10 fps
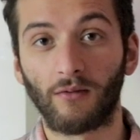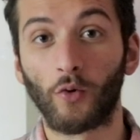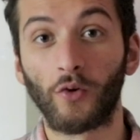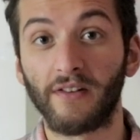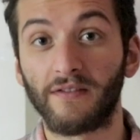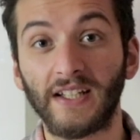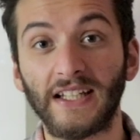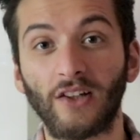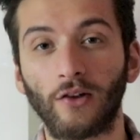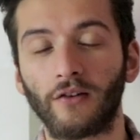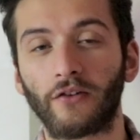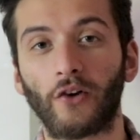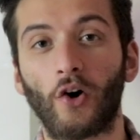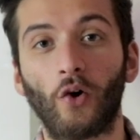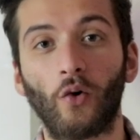already vegan,
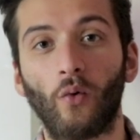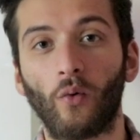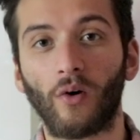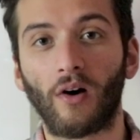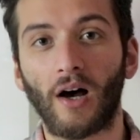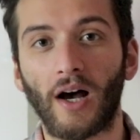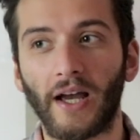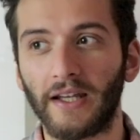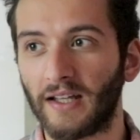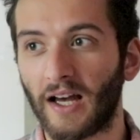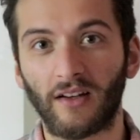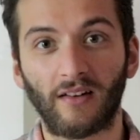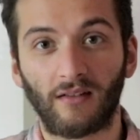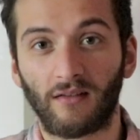so I had,